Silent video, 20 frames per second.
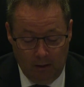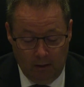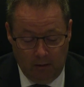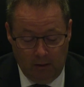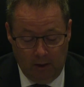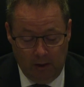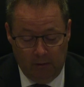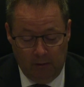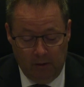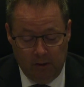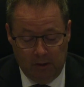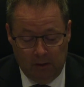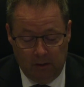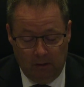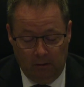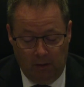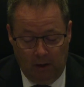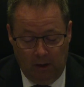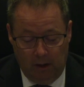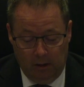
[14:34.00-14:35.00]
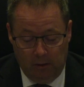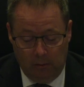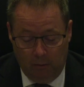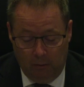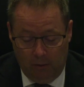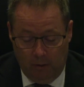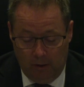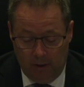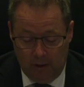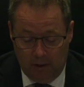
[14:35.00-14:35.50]
The relevance of the High
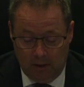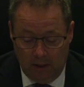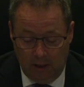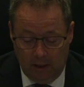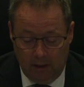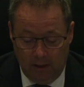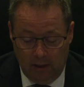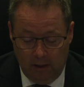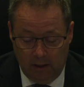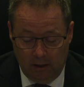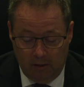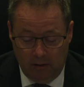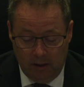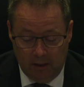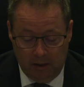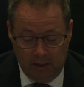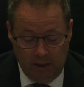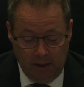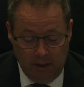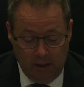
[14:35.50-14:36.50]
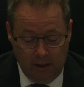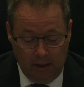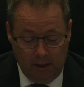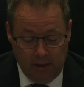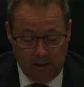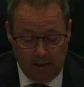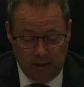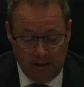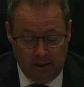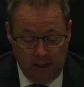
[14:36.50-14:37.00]
North is steadily increasing
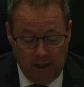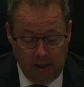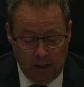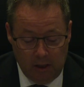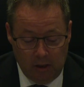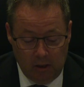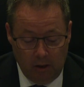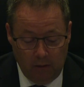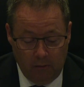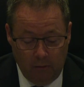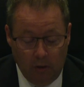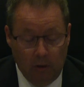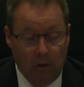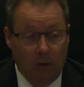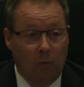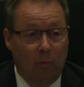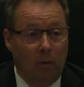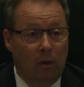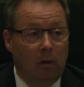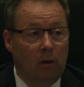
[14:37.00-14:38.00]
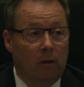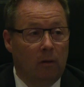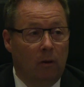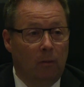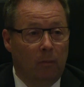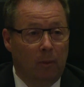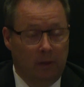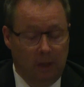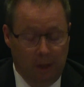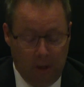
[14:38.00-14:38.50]
as a stage for global
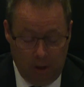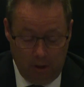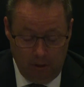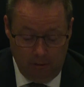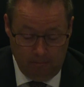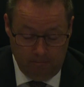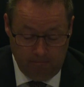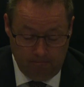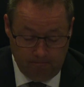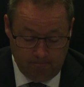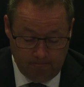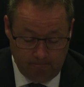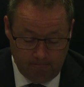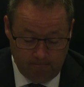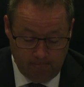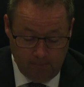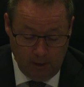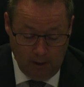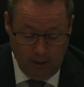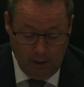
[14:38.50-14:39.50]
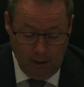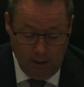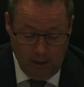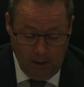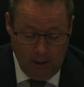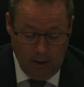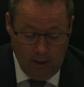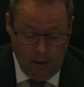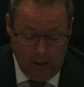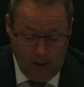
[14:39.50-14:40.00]
competition.
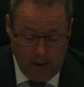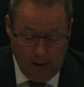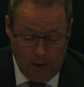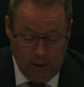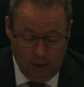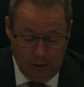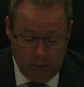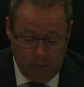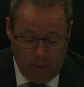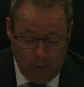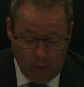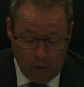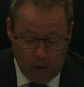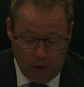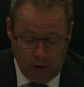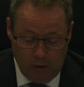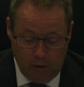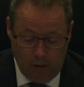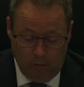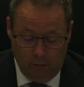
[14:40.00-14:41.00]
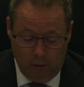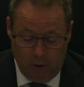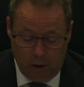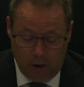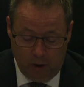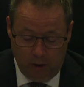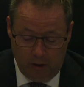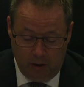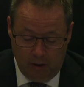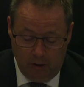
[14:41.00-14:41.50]
A large portion of
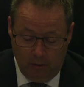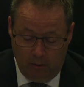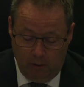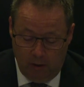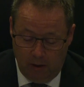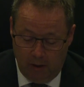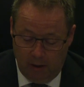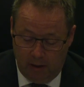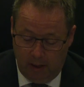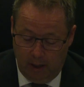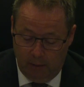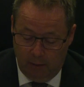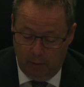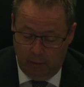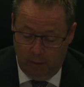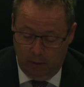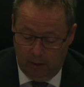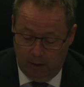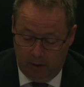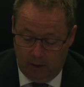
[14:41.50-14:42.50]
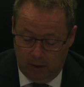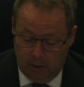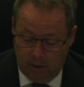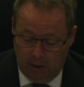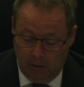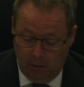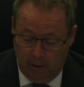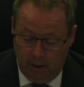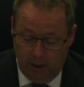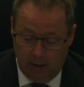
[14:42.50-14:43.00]
Russia's nuclear capability is
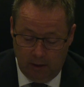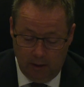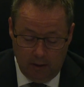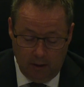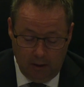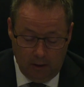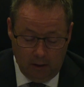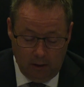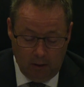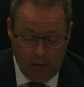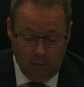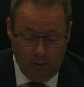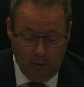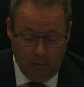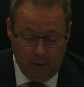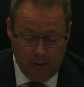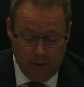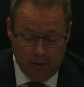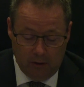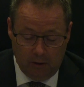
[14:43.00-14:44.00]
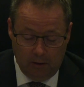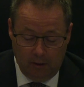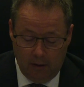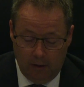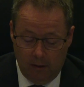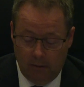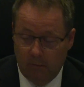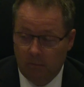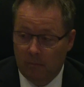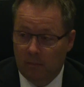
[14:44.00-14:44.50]
located at the Kola
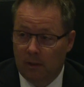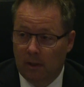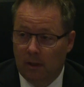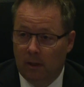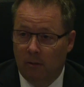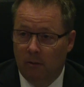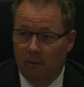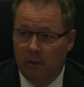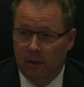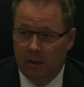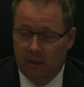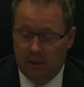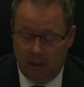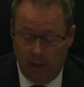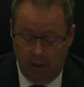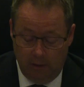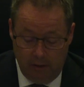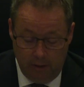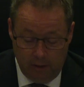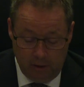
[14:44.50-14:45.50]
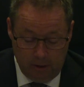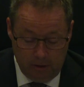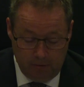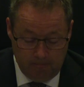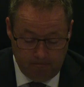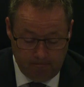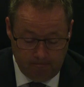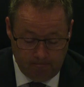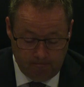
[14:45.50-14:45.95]
Peninsula, including its carriers.